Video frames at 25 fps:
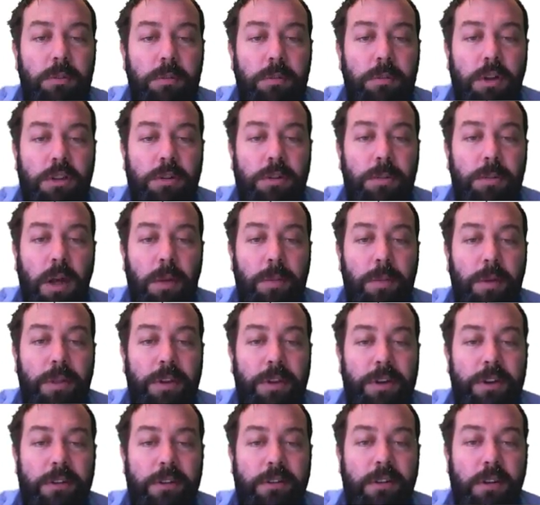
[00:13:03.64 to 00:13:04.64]
multiply by
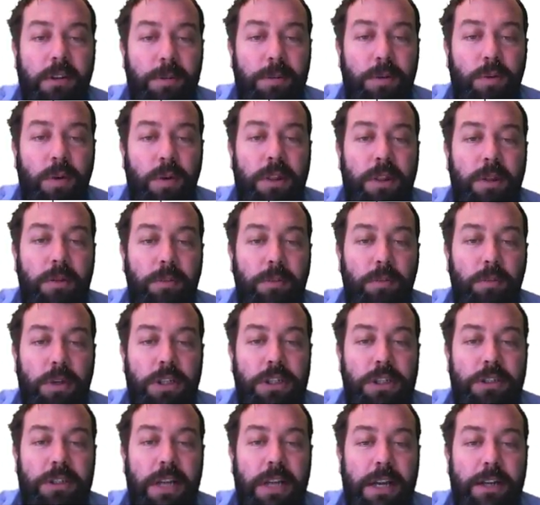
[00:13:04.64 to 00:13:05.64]
the distance between them,
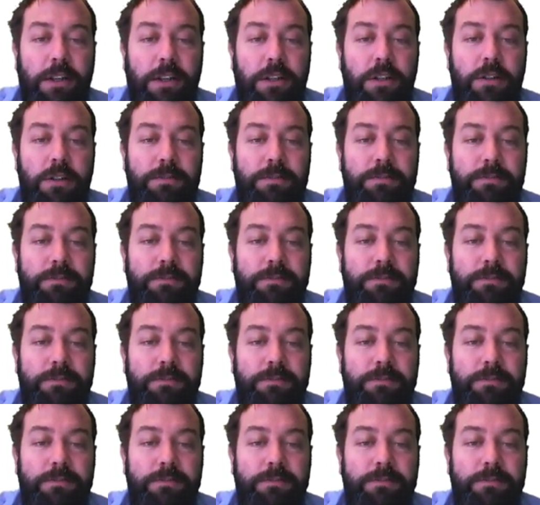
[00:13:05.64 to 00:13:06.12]
which is h.